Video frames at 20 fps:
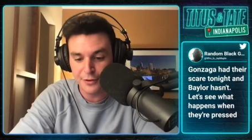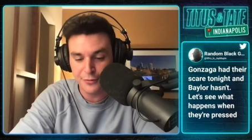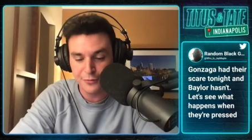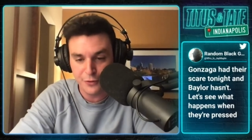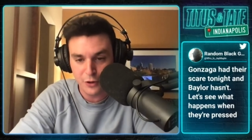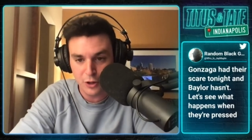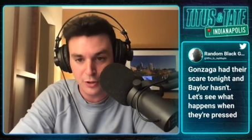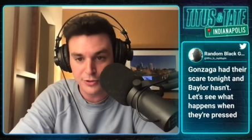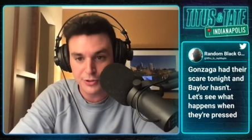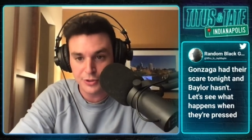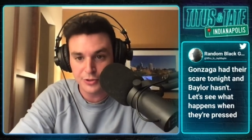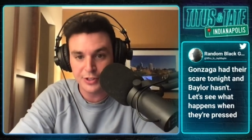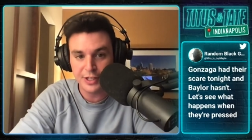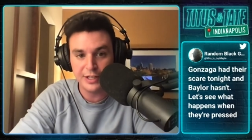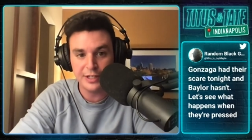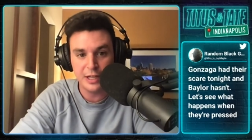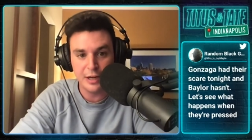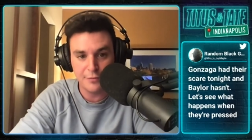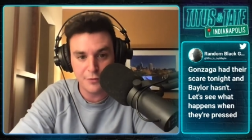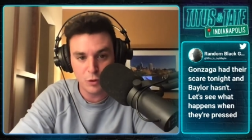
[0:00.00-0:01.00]
faltered. They
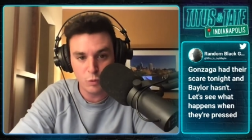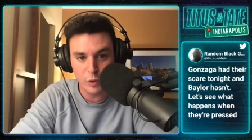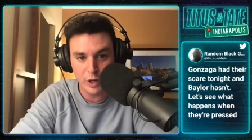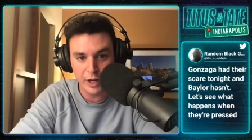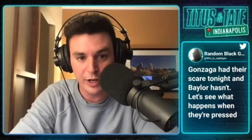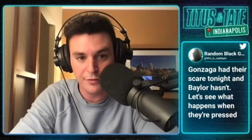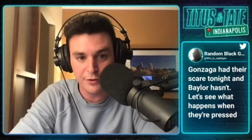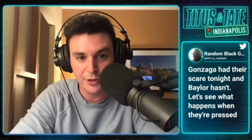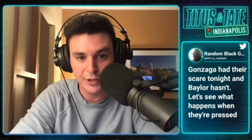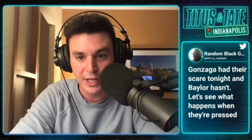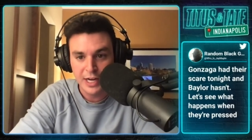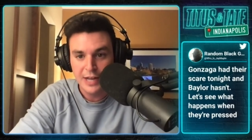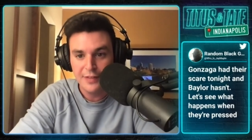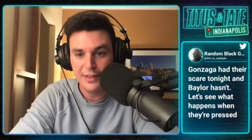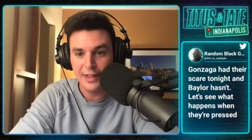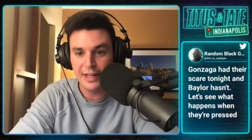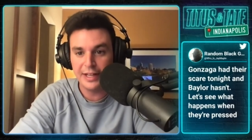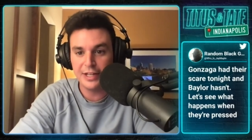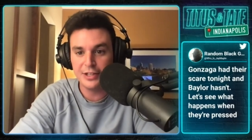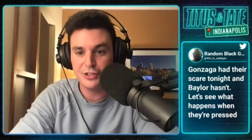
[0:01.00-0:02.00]
never wavered.
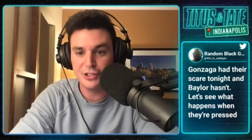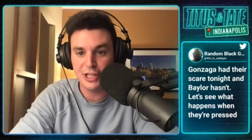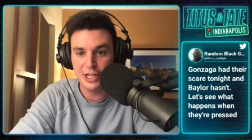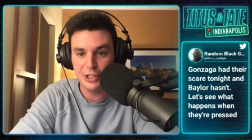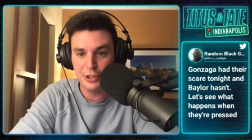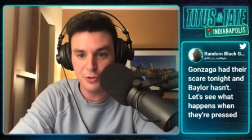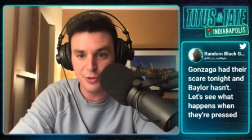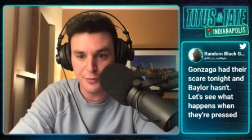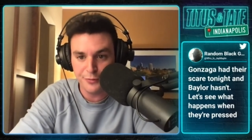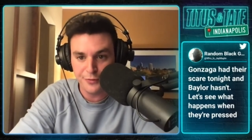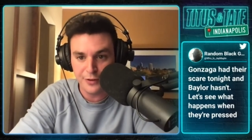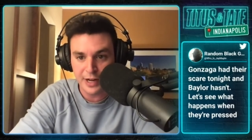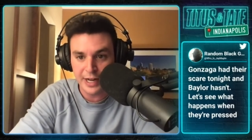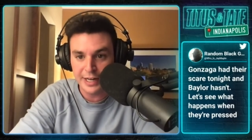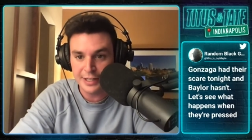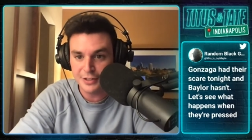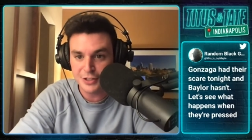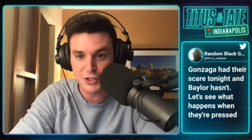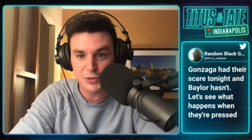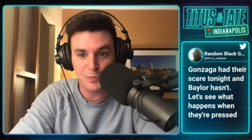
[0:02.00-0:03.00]
They continued to
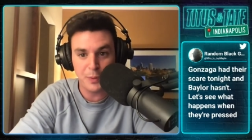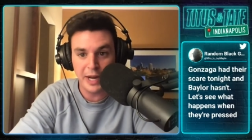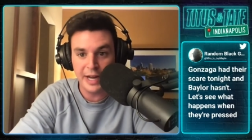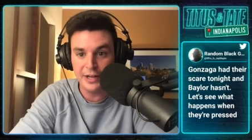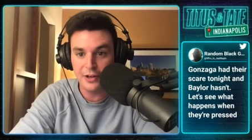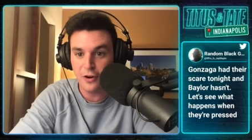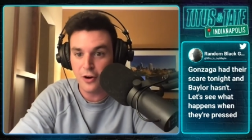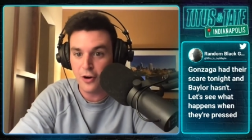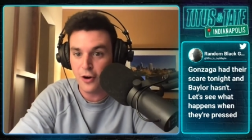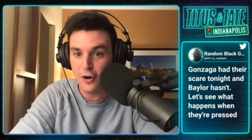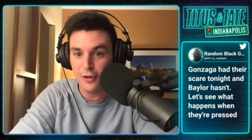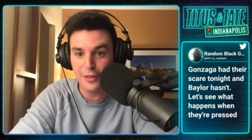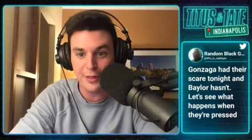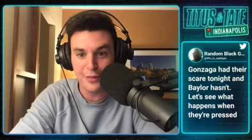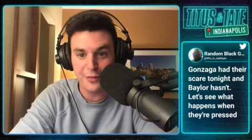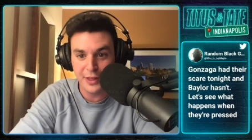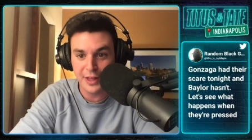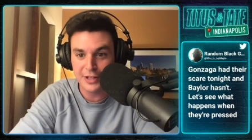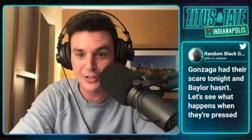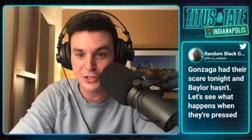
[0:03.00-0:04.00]
fight despite all the
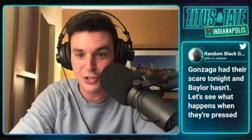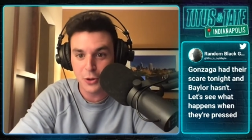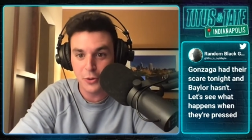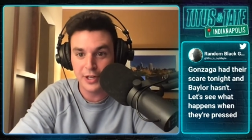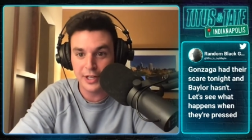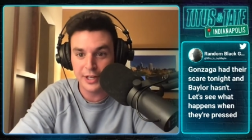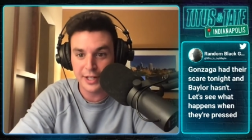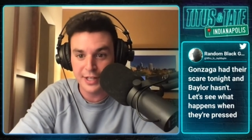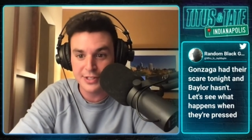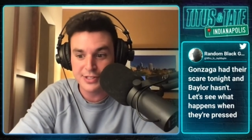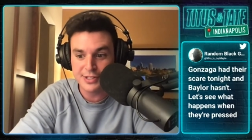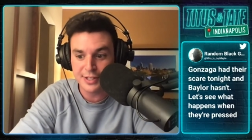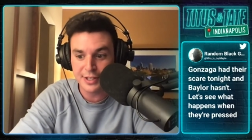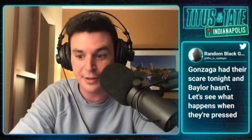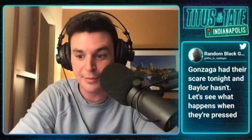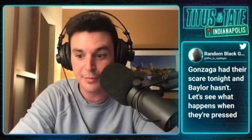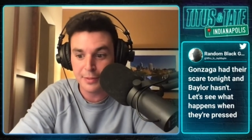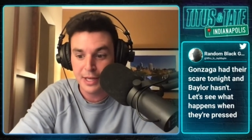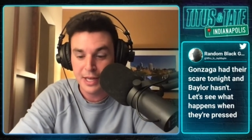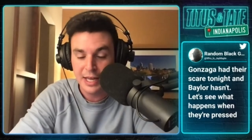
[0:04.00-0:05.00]
things going against
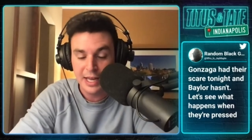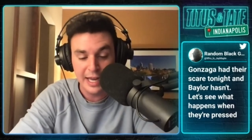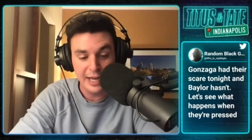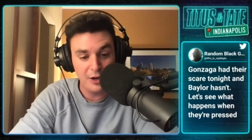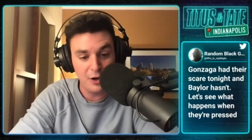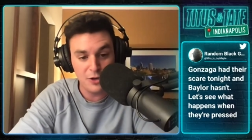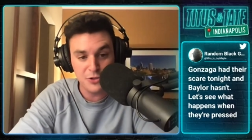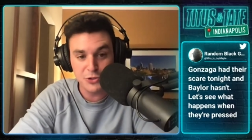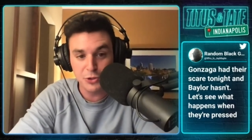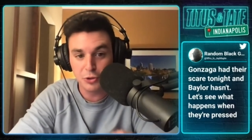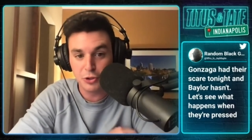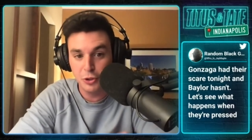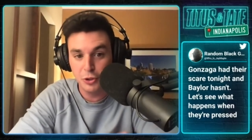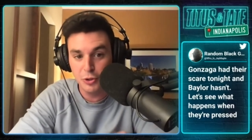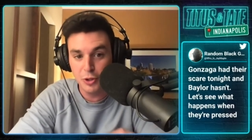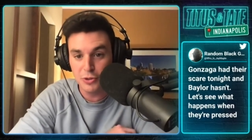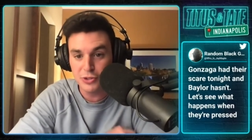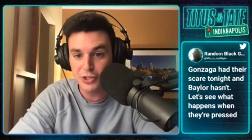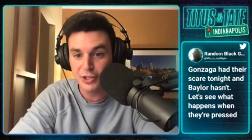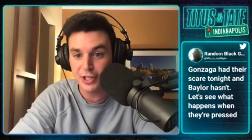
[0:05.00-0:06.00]
them. And also
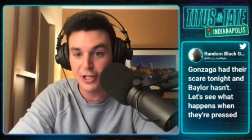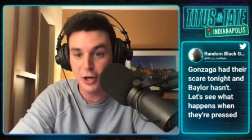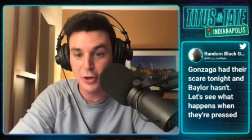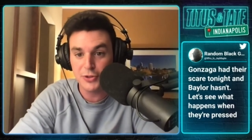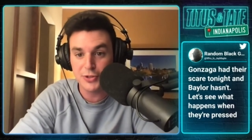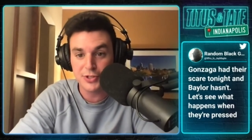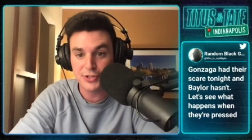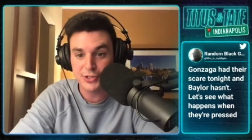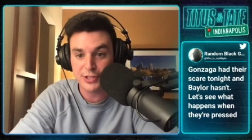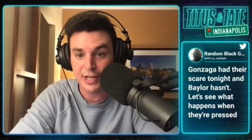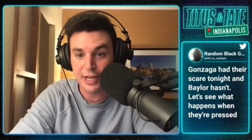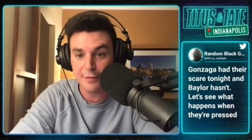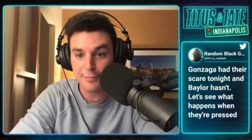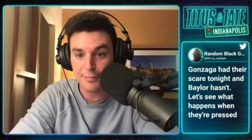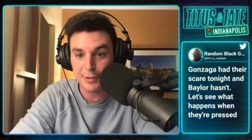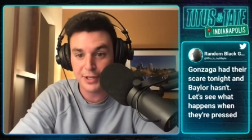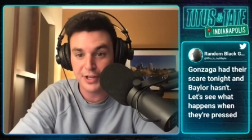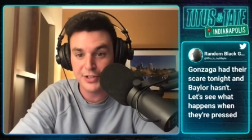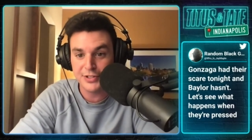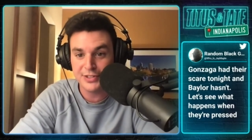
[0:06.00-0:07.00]
kudos to the coaching staff
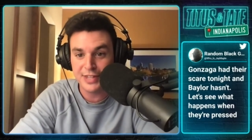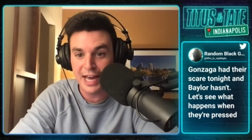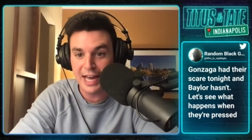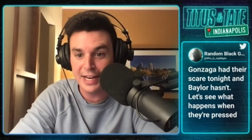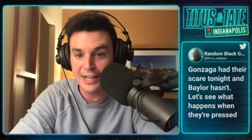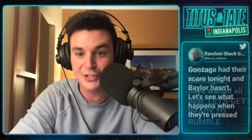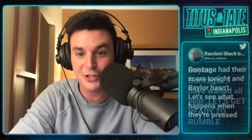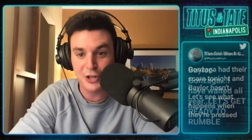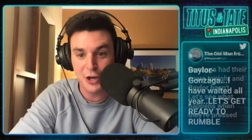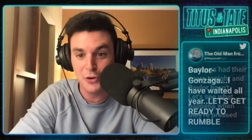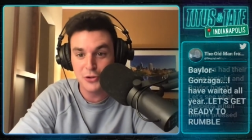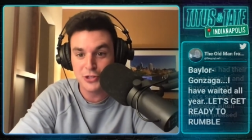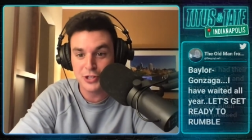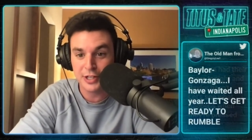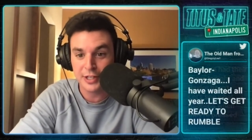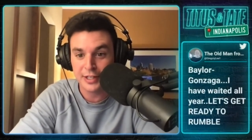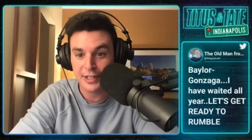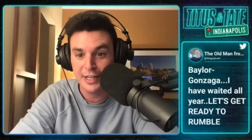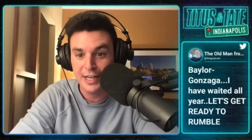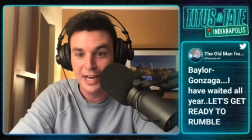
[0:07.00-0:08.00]
because that is
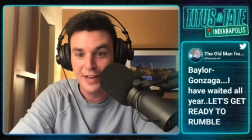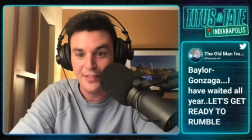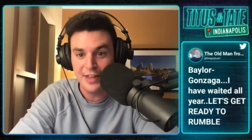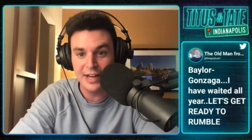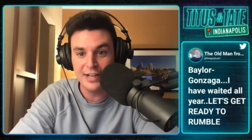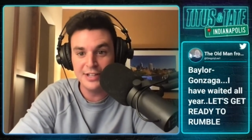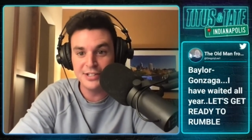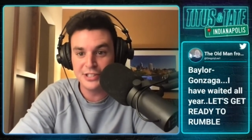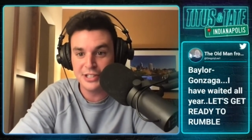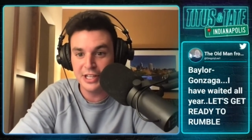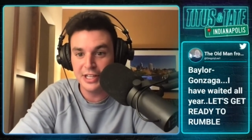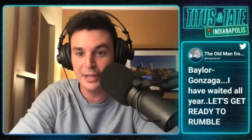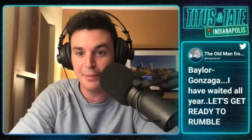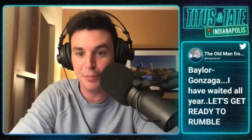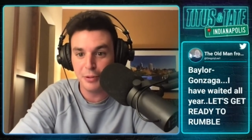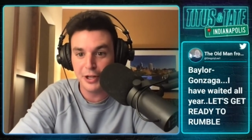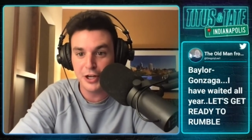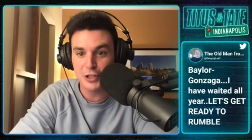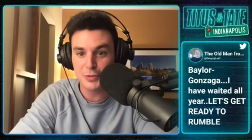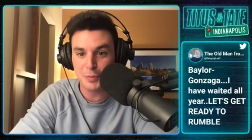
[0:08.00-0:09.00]
coaching. That is getting yeah.
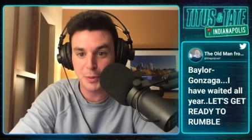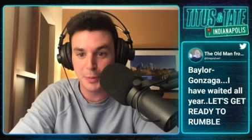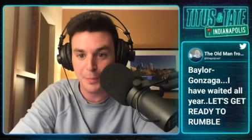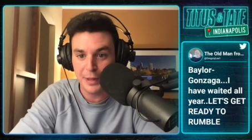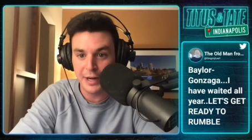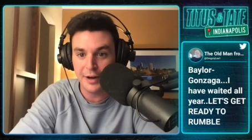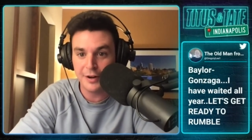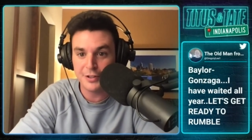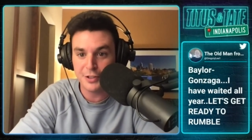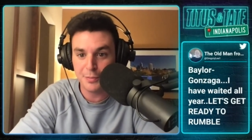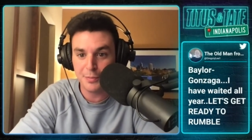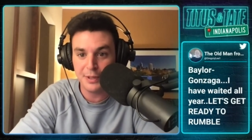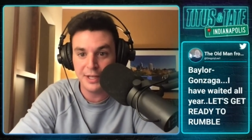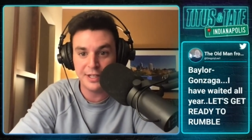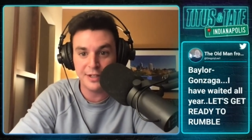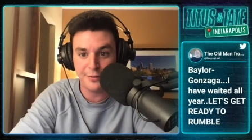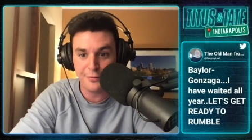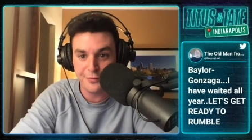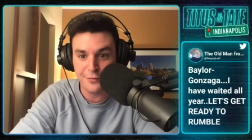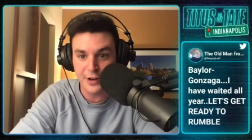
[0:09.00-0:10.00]
players prepared to be
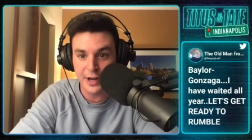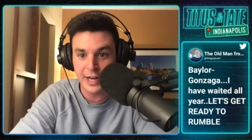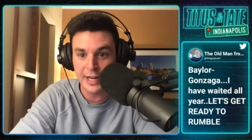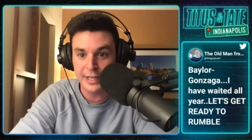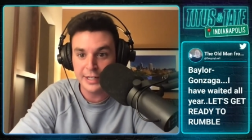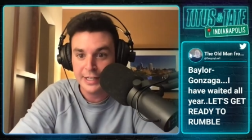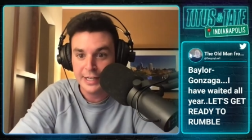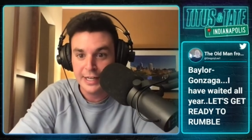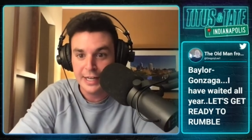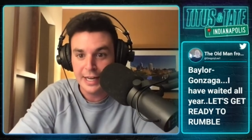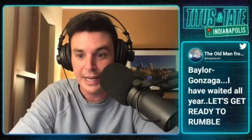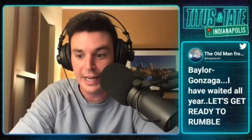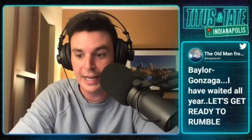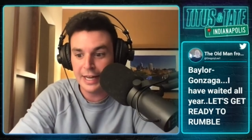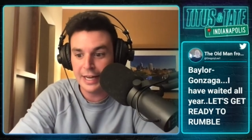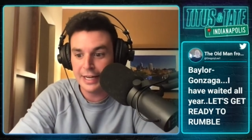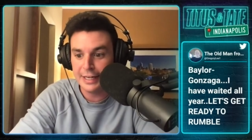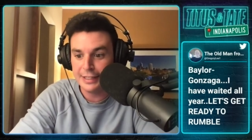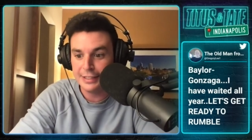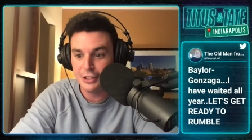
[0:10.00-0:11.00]
in a fight.
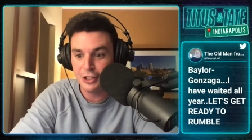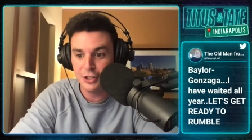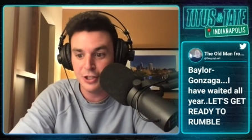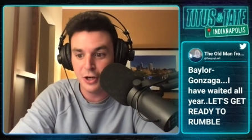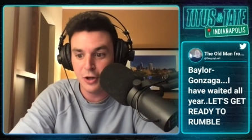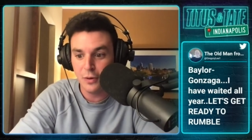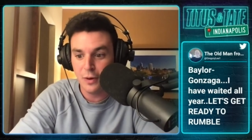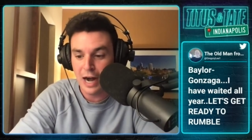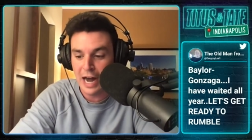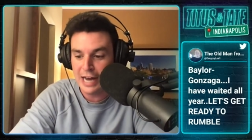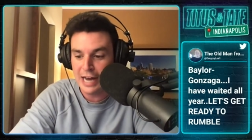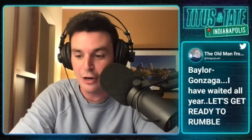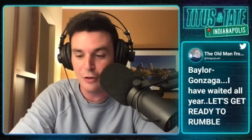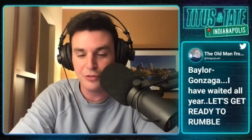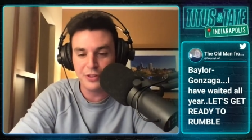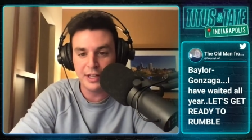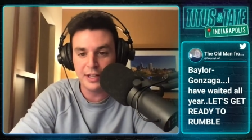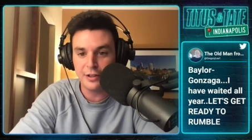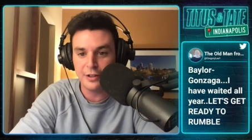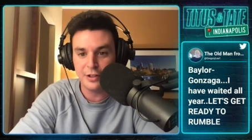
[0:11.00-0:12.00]
And, you know, I don't
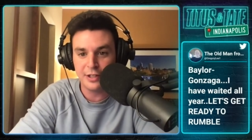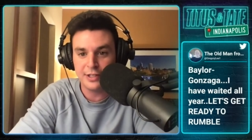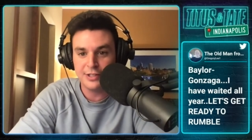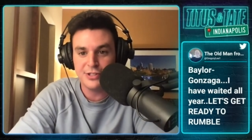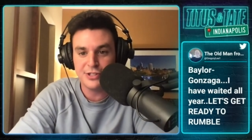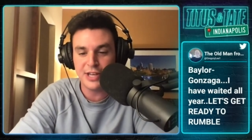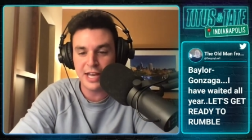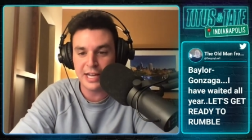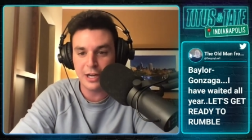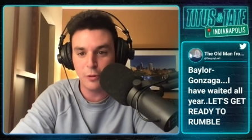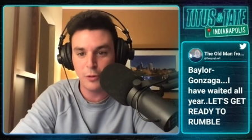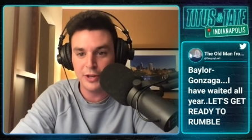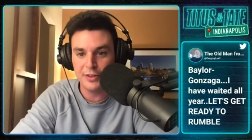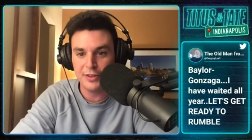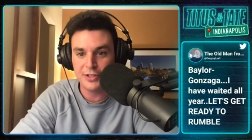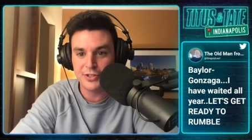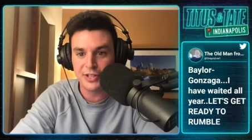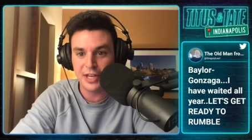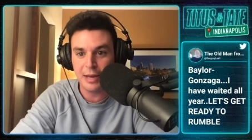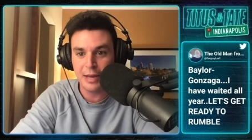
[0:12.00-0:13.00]
think Gonzaga went in
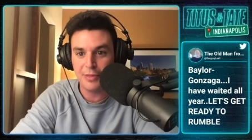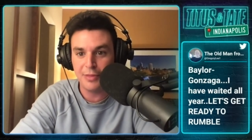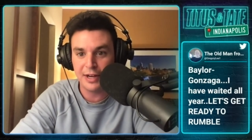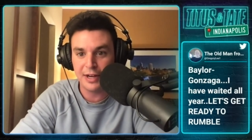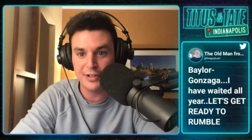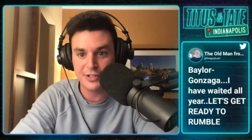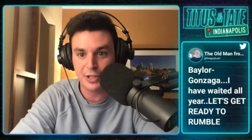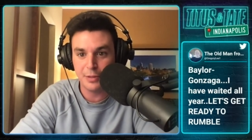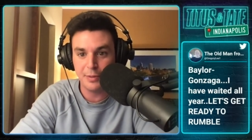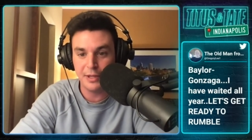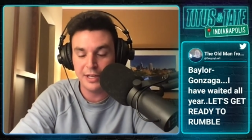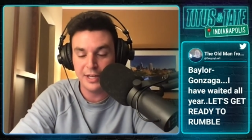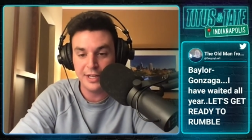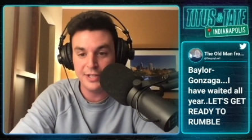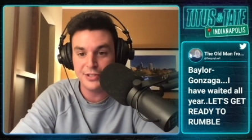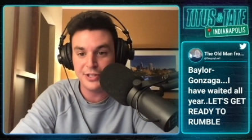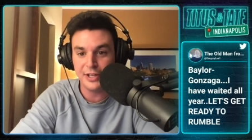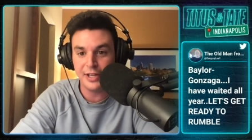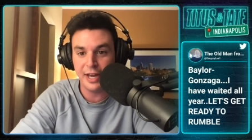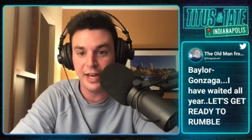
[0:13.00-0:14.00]
this game thinking it's going to be an
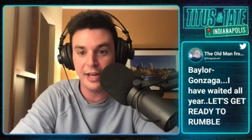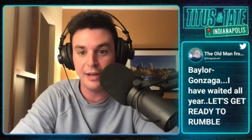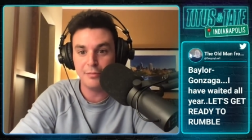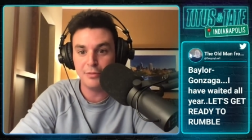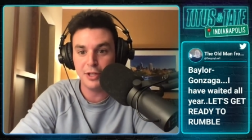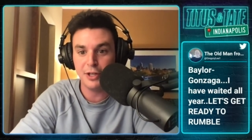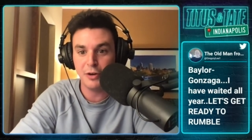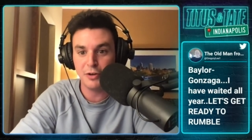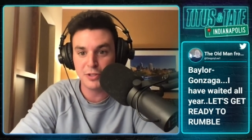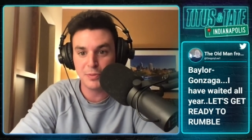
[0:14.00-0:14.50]
easy game. You know, as